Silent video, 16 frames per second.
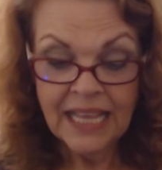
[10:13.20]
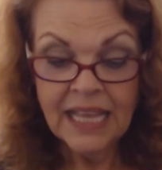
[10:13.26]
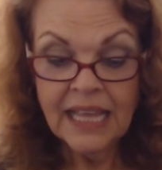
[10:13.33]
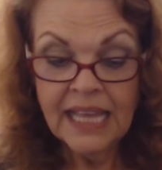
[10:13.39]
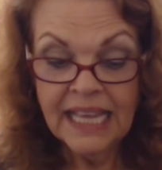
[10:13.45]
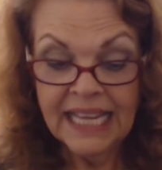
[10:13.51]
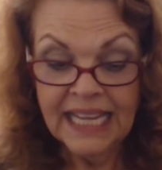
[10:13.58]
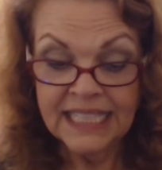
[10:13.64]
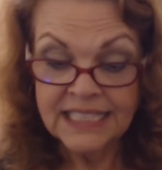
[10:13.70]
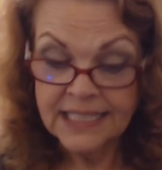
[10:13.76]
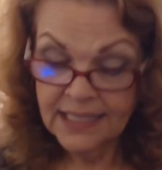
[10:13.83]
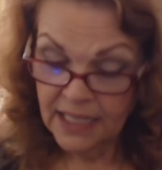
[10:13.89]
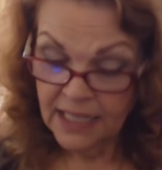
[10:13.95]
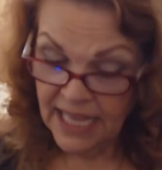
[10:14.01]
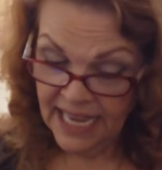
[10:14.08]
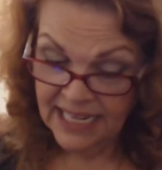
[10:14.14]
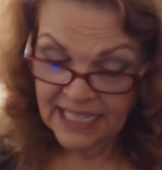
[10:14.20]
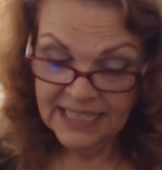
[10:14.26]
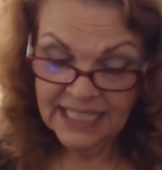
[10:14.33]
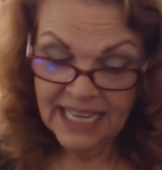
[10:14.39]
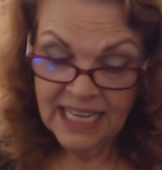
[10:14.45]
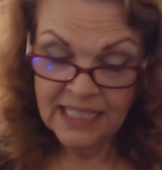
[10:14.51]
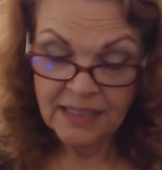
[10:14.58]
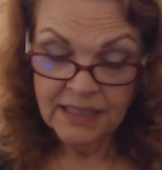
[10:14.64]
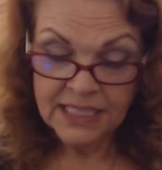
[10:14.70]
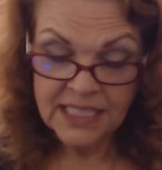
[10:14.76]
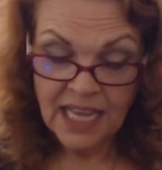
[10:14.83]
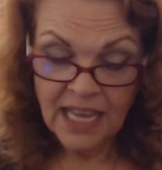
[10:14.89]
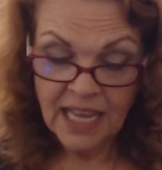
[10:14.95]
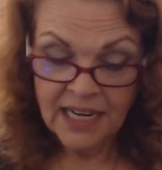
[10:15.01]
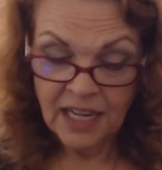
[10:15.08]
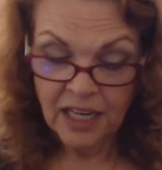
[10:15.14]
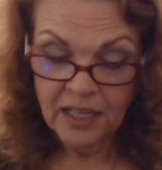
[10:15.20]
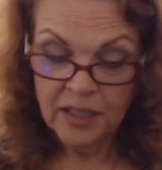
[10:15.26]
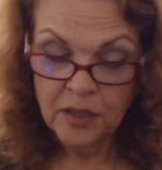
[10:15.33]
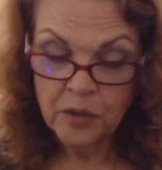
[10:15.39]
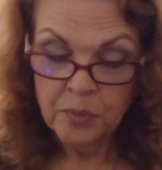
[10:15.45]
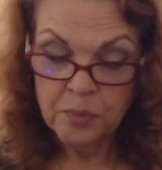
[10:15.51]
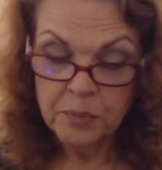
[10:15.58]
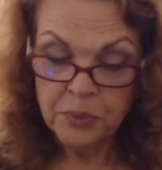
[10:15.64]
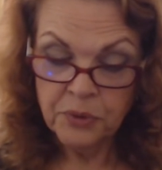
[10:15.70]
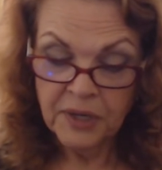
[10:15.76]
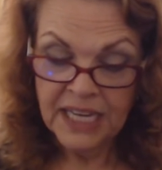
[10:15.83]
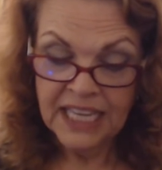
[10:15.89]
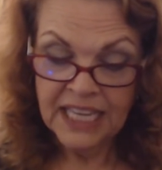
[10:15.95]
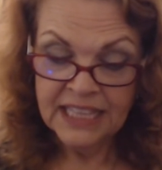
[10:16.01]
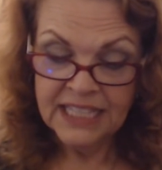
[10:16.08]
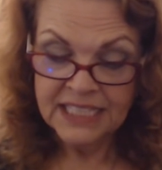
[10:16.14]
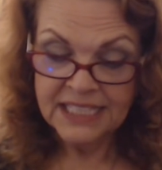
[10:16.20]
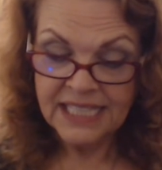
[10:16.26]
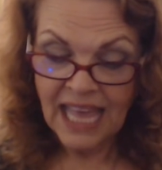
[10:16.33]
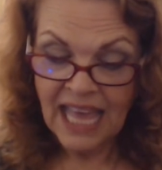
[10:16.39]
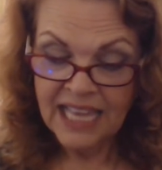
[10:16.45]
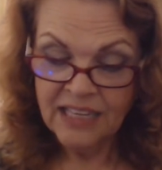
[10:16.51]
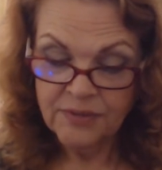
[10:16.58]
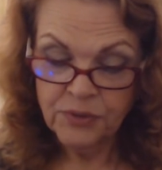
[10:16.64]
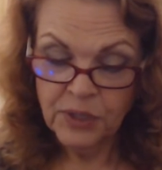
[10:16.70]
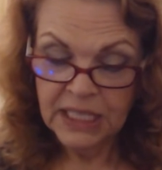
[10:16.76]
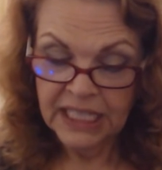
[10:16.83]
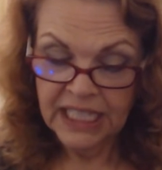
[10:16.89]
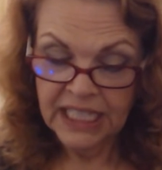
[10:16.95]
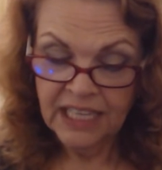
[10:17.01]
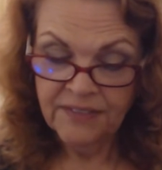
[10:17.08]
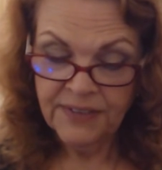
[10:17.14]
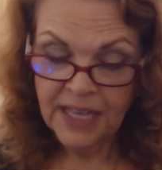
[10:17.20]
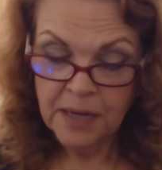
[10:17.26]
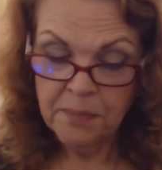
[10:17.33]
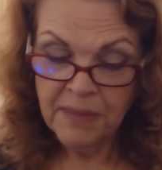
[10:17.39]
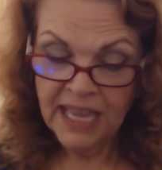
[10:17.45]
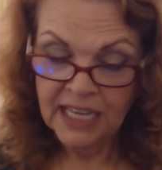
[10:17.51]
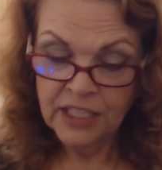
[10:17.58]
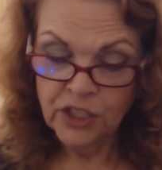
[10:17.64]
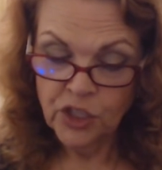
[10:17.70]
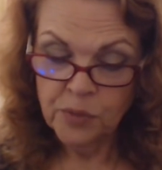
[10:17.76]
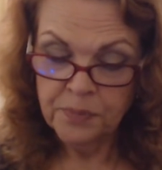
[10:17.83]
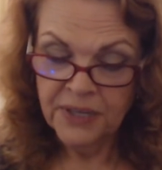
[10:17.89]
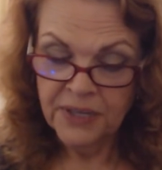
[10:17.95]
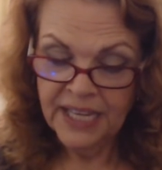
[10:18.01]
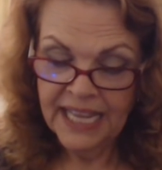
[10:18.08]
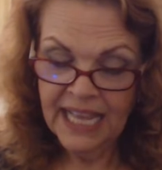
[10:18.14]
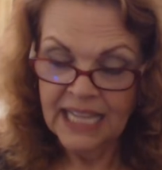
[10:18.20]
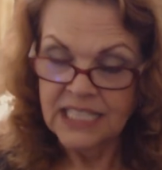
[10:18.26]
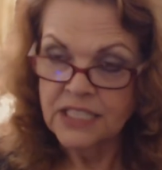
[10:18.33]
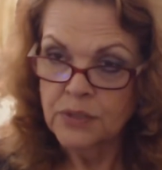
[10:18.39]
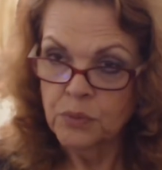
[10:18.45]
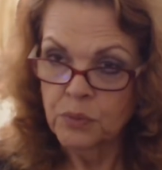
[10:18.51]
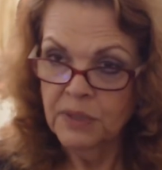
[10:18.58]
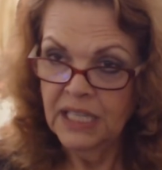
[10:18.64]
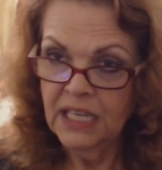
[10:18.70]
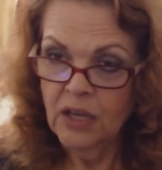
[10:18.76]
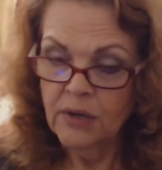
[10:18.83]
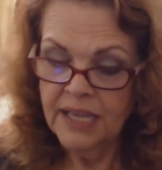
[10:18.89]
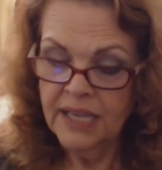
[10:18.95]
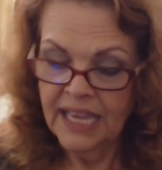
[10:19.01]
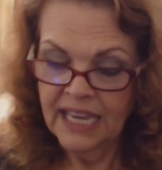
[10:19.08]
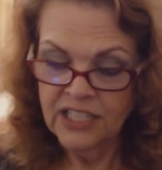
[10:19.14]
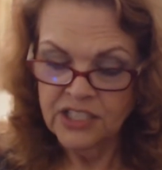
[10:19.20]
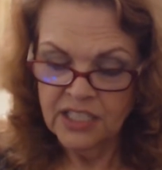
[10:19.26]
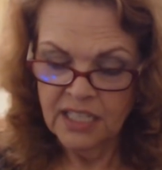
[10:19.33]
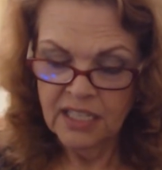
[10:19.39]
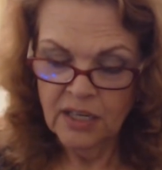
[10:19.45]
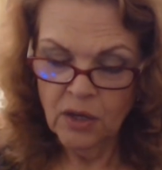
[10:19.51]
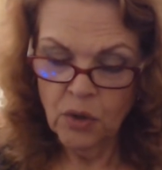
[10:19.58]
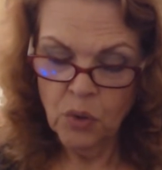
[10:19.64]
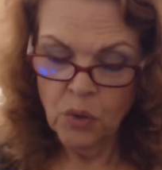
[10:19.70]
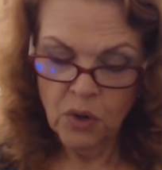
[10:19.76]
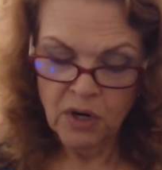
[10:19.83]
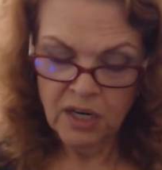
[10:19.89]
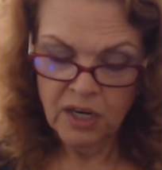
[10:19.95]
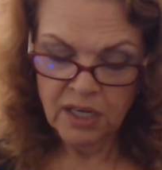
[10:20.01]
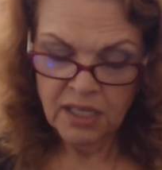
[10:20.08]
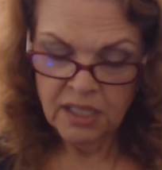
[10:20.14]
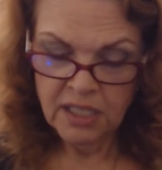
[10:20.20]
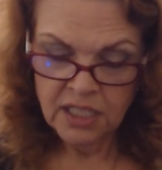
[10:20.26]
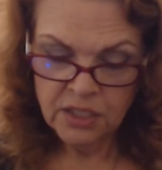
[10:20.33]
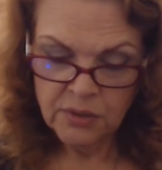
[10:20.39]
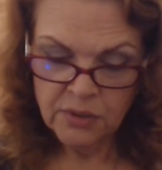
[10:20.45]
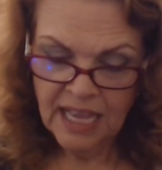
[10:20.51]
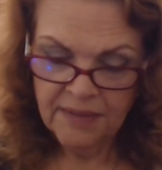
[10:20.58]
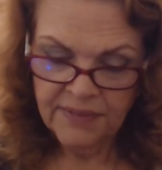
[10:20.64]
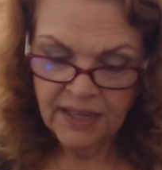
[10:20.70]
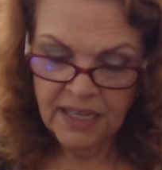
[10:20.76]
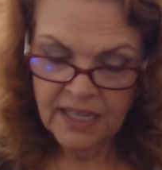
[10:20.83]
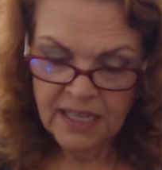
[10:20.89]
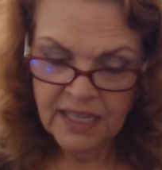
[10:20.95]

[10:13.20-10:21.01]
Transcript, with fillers: it's the light at the end of the tunnel. Breathe a sigh of relief and make new plans, relocation or travel.